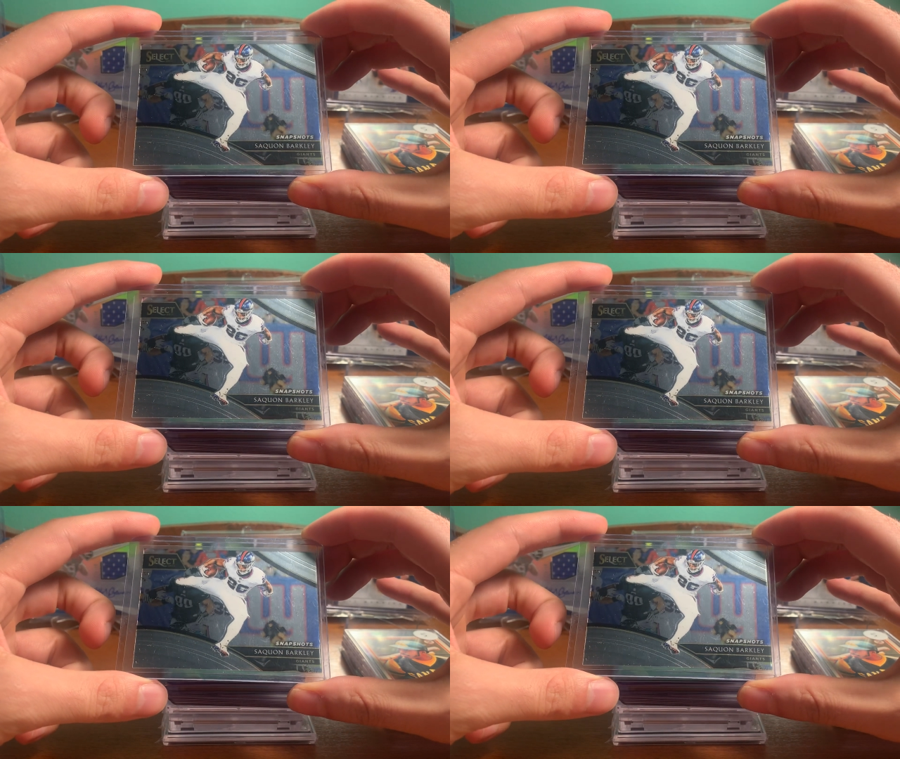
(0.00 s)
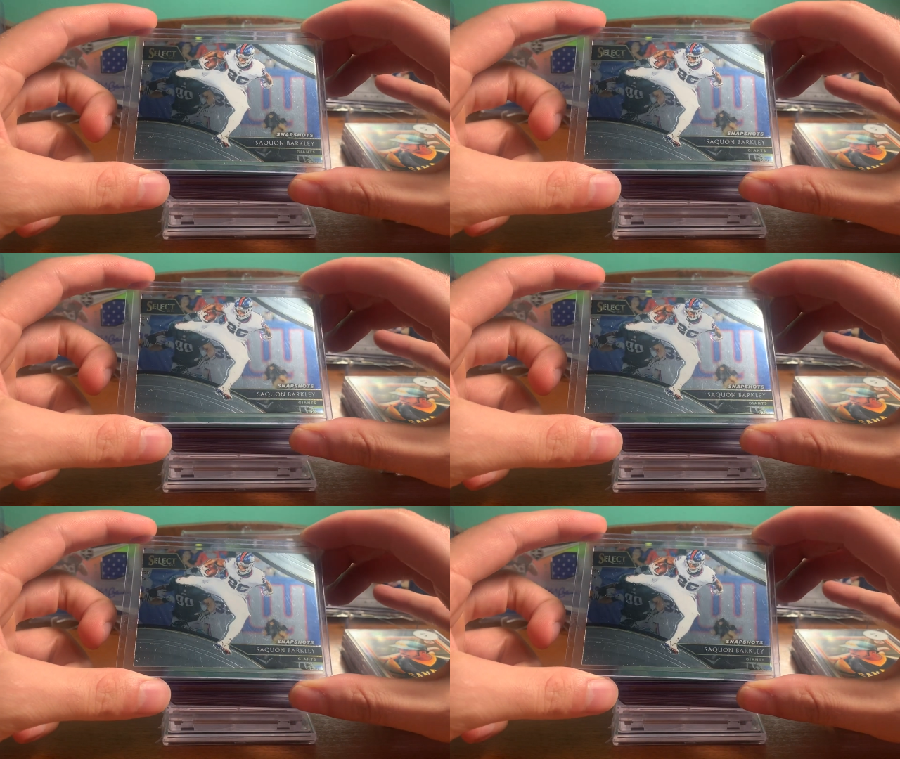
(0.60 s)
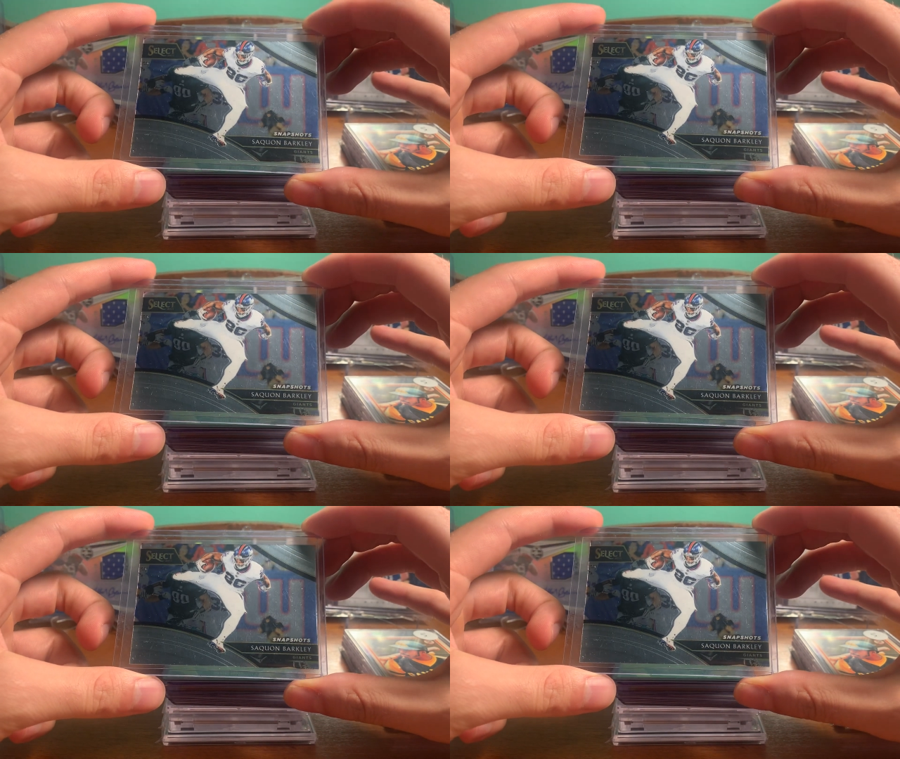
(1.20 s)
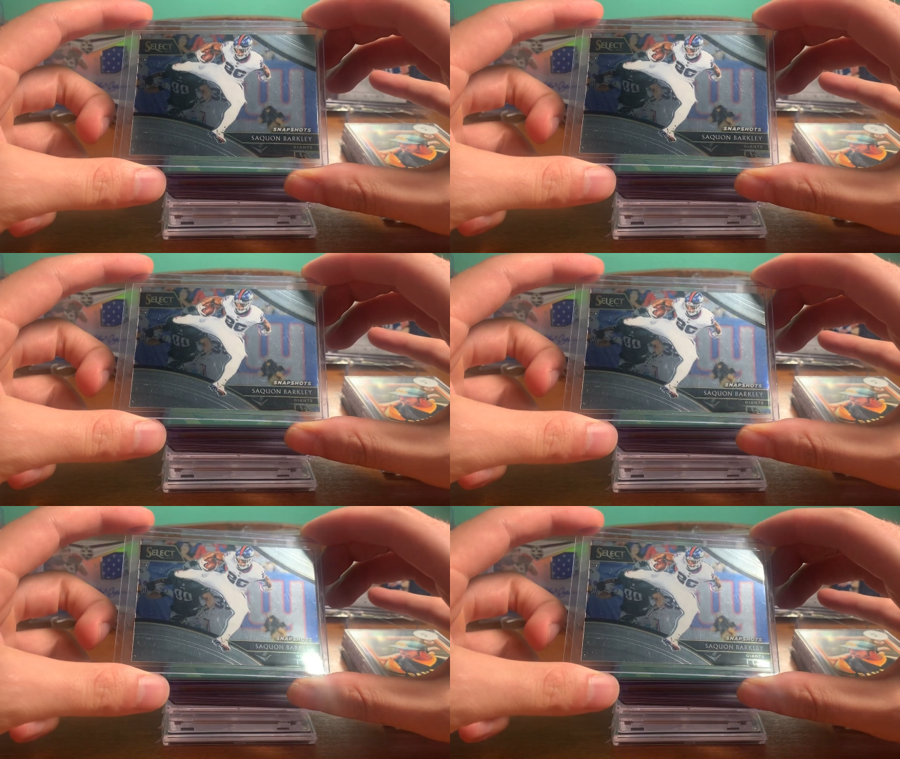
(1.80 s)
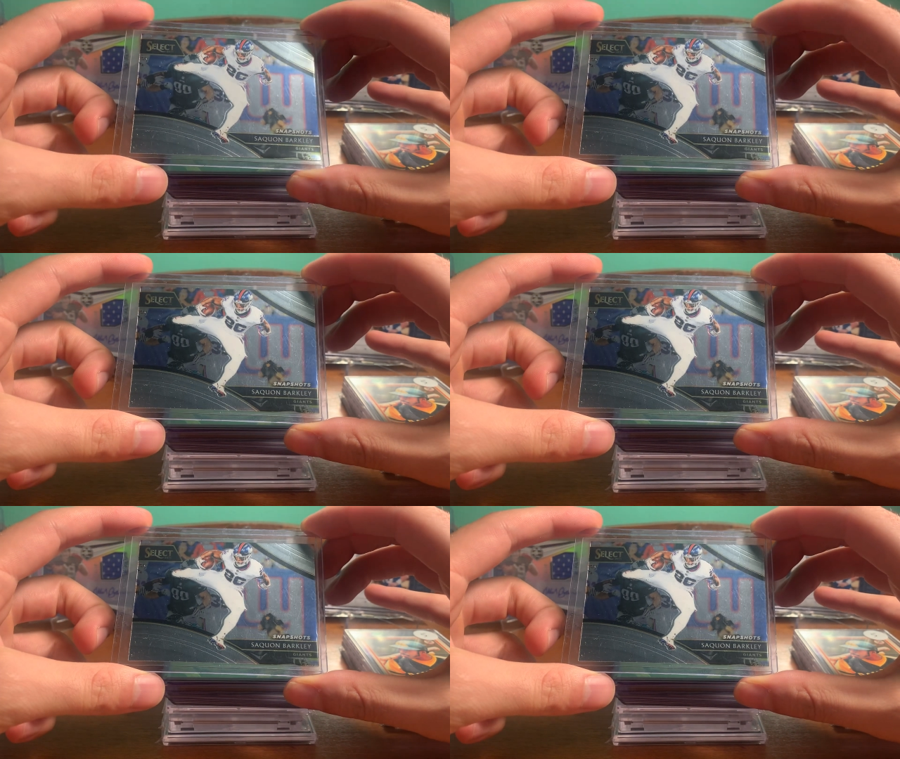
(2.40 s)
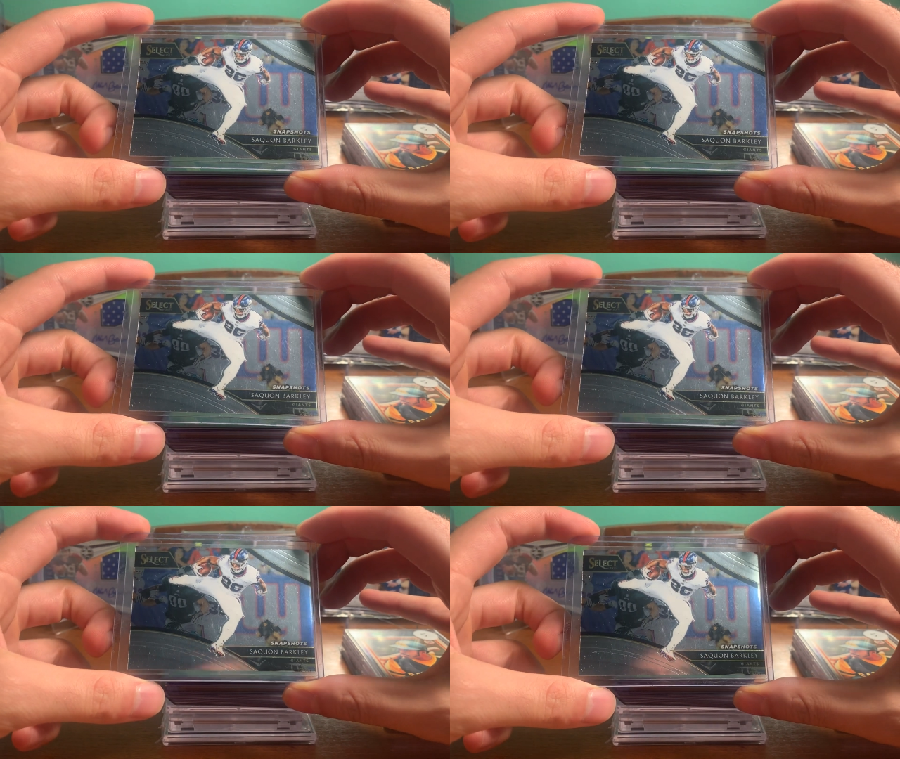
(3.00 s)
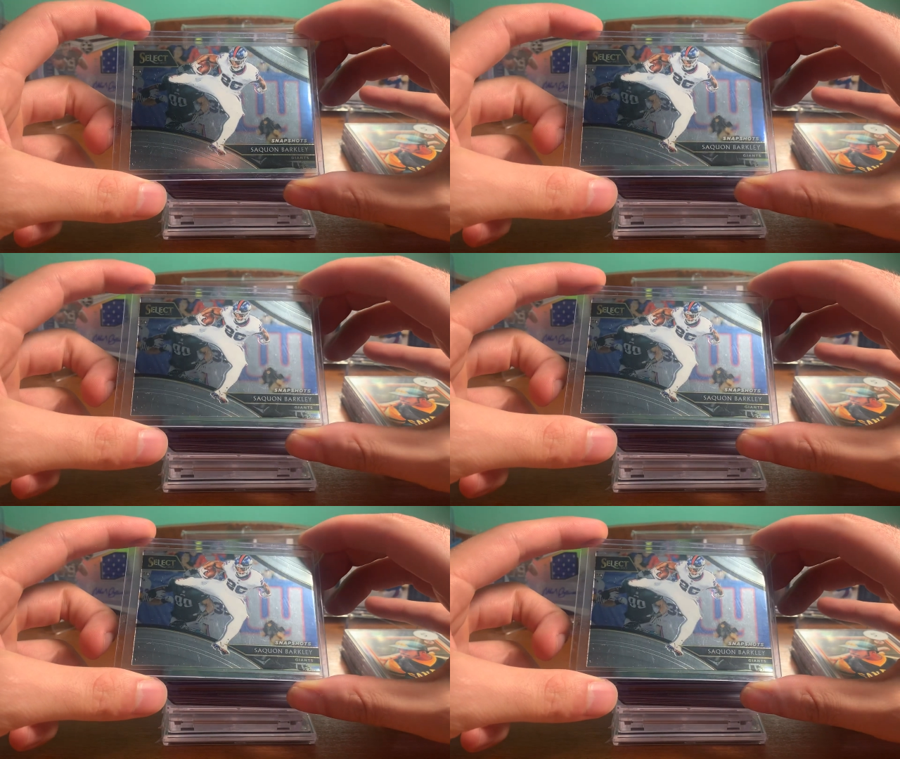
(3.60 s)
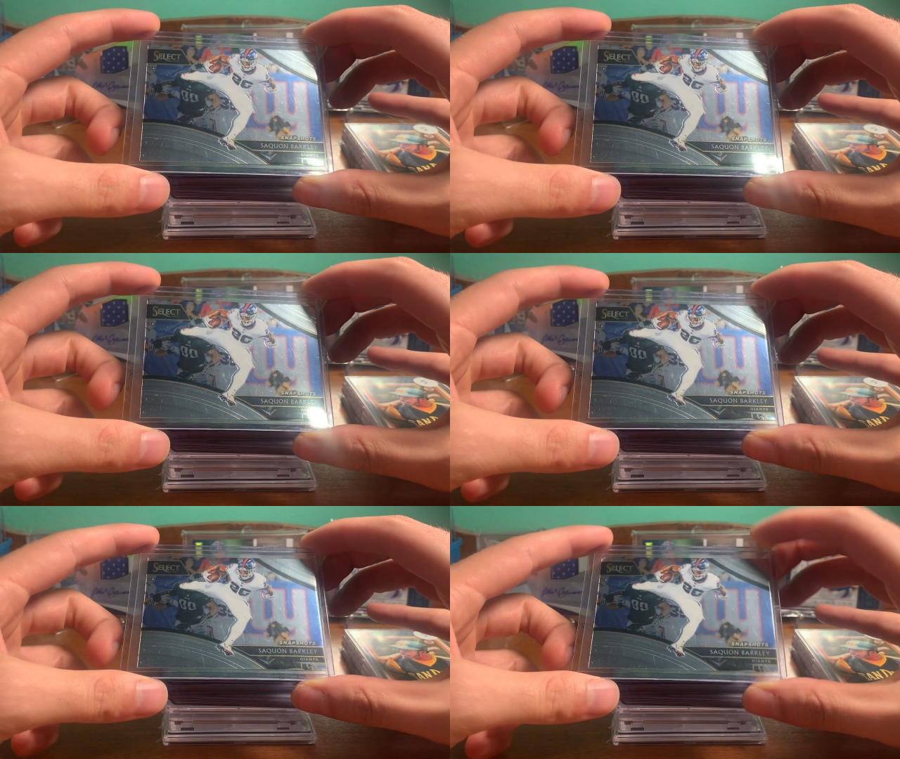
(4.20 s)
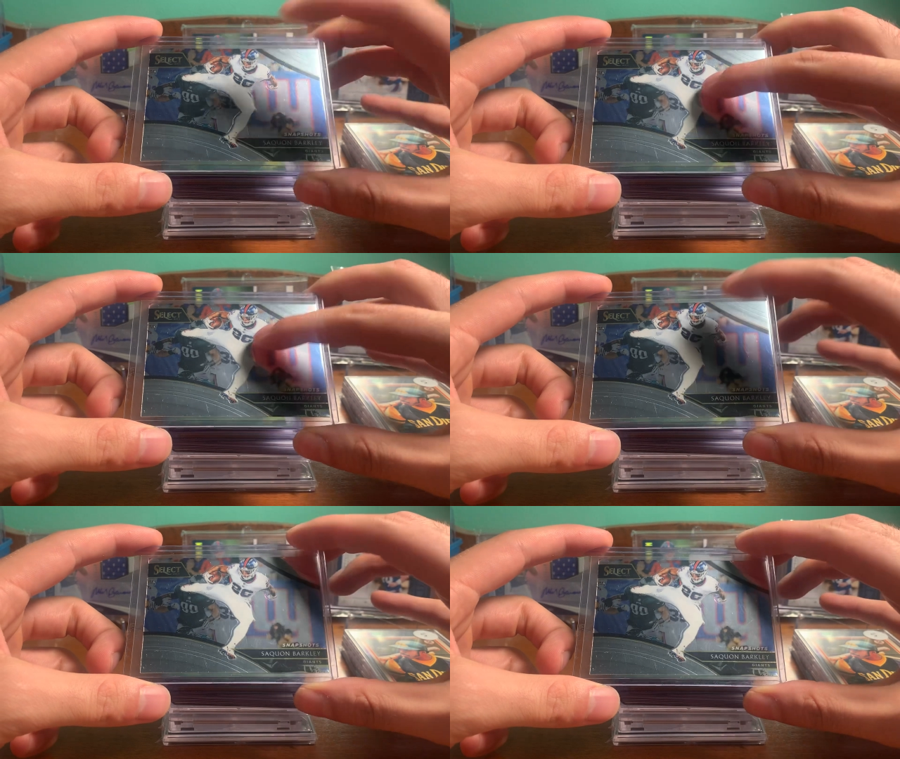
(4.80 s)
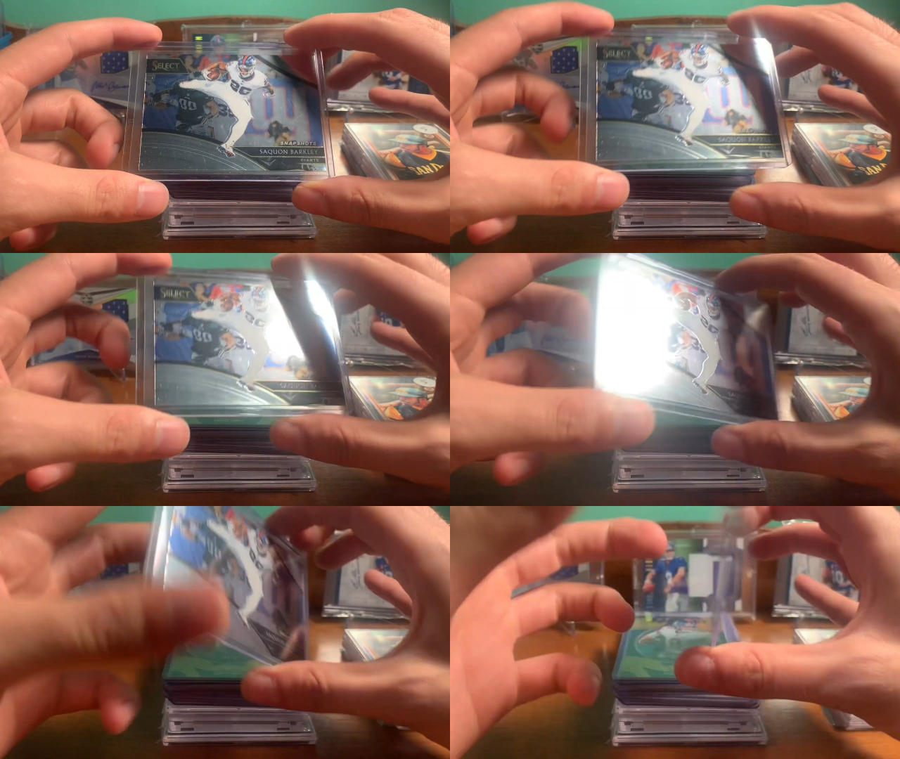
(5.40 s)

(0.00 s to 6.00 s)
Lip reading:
Nobody's mouth can be seen.